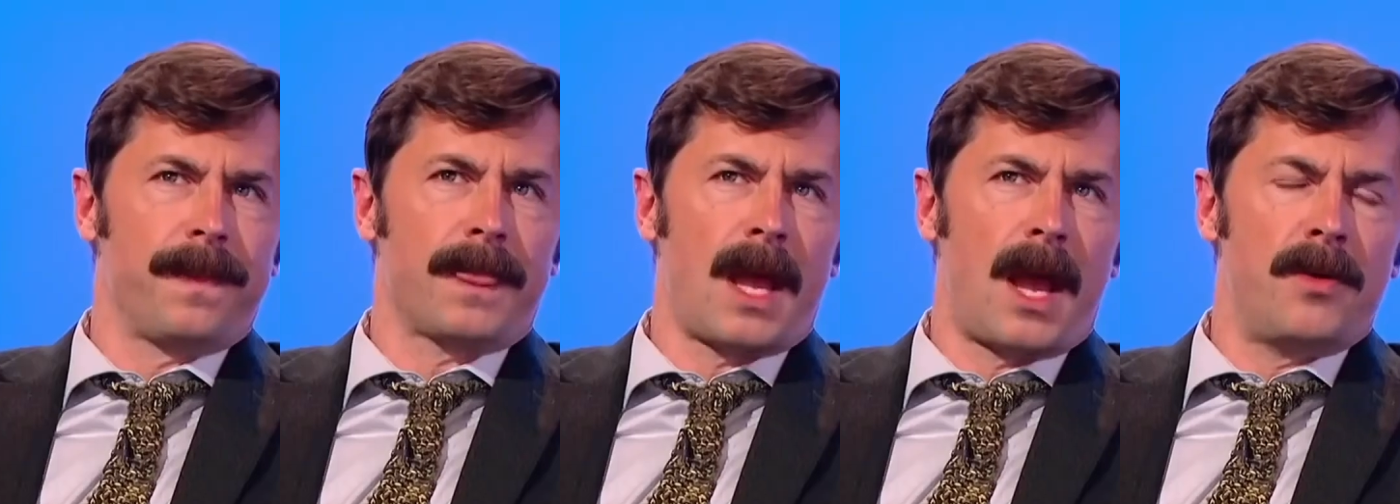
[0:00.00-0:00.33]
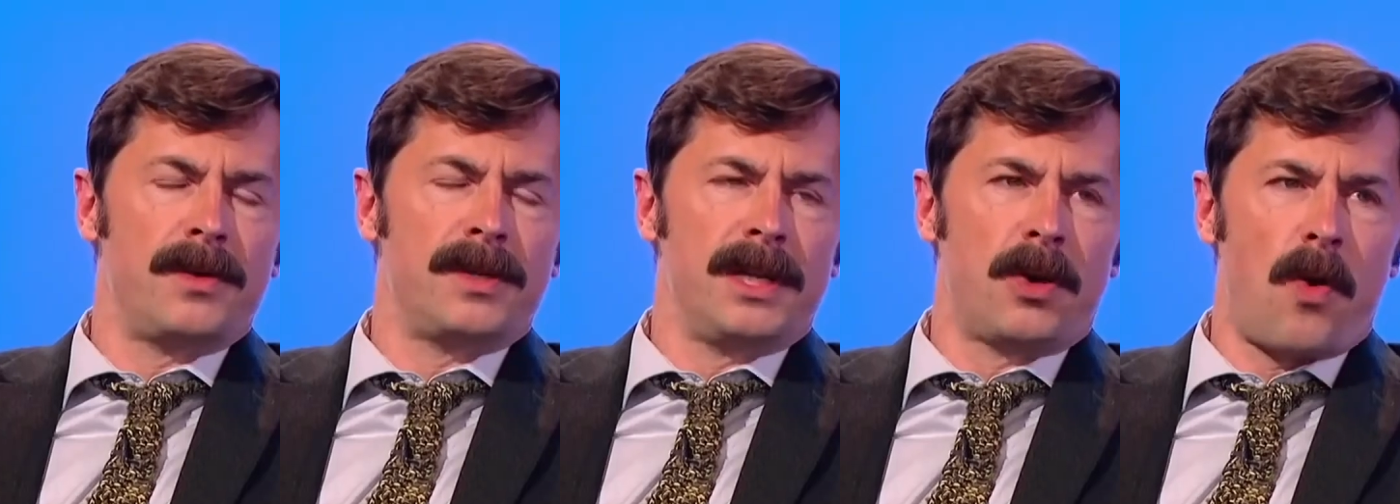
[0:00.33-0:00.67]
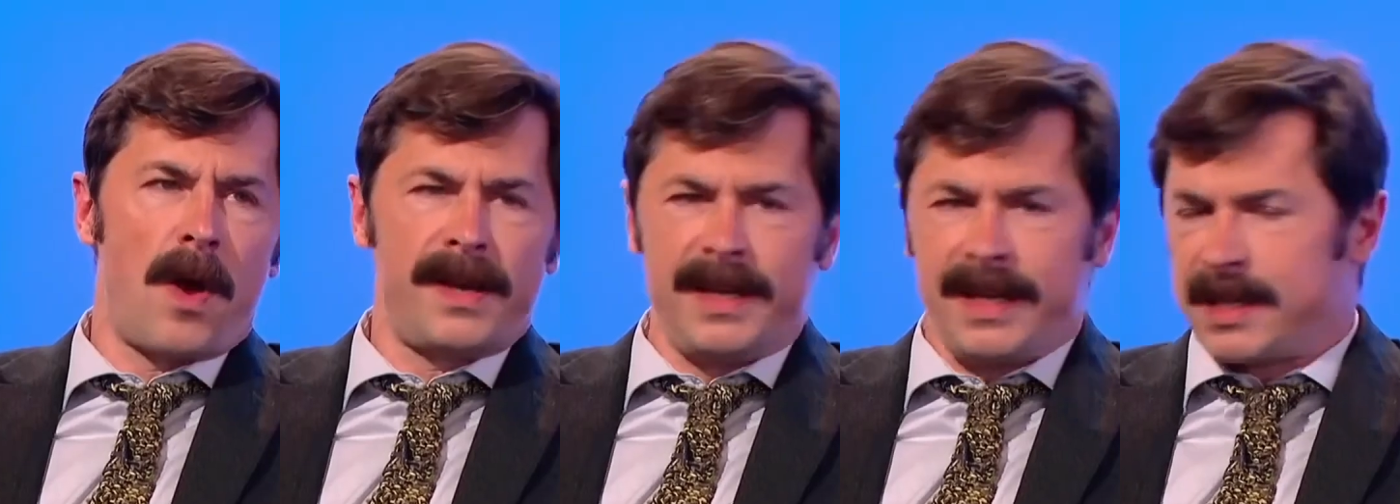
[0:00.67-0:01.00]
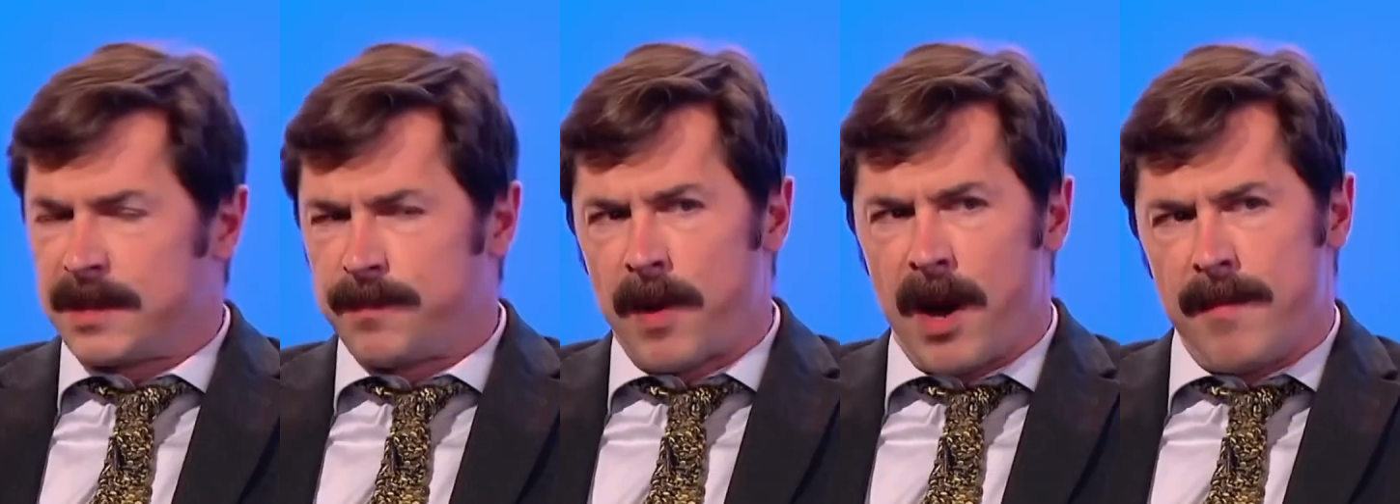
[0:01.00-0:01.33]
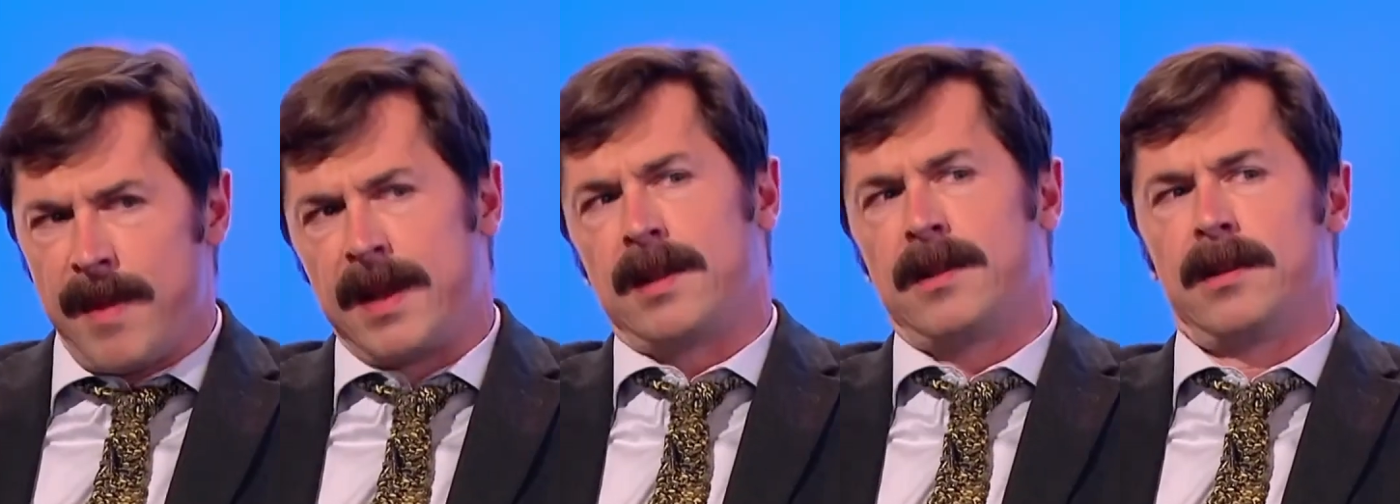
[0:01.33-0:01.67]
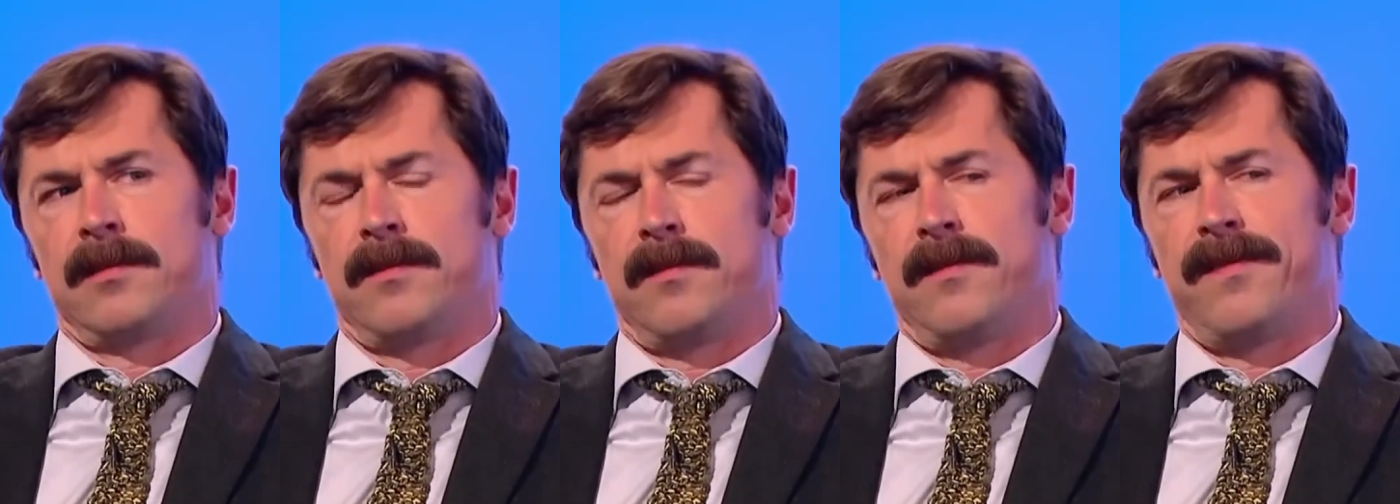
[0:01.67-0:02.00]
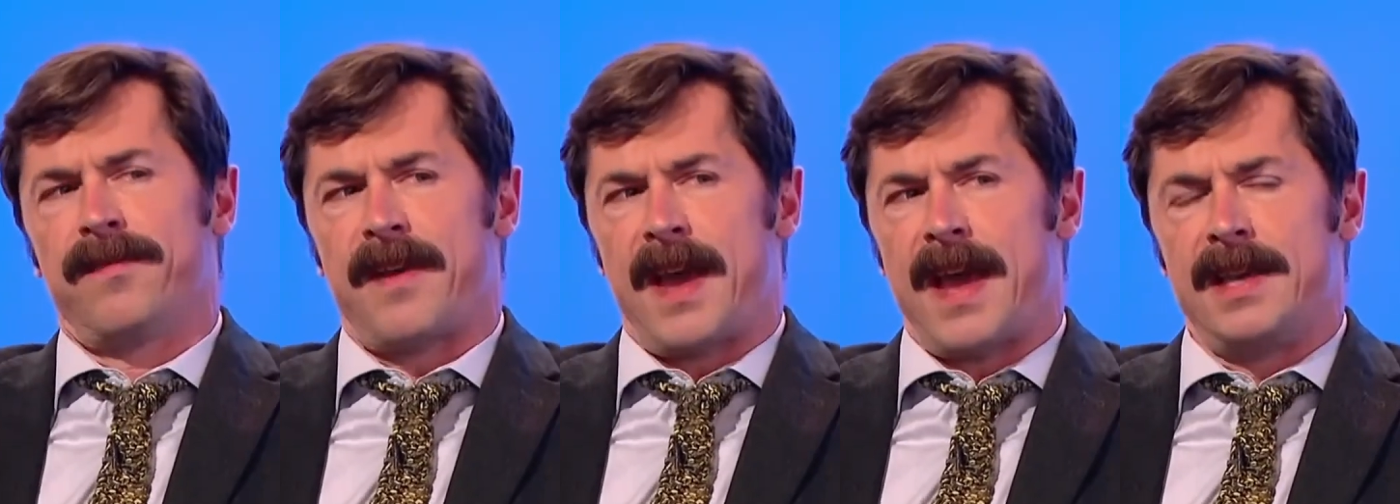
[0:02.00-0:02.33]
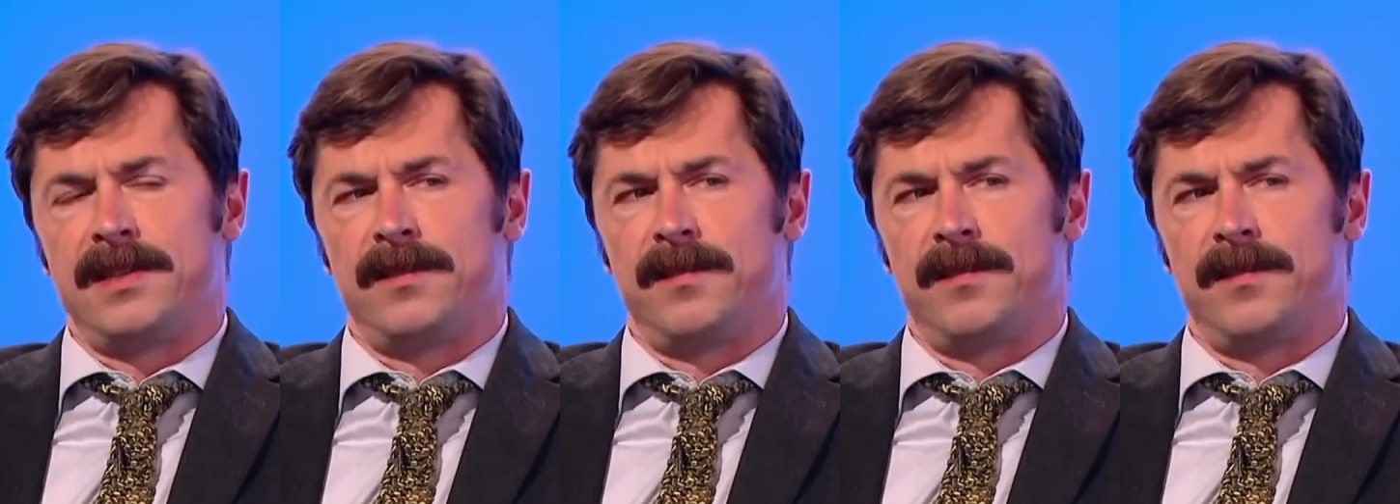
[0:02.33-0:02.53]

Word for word: I was in quite an experimental phase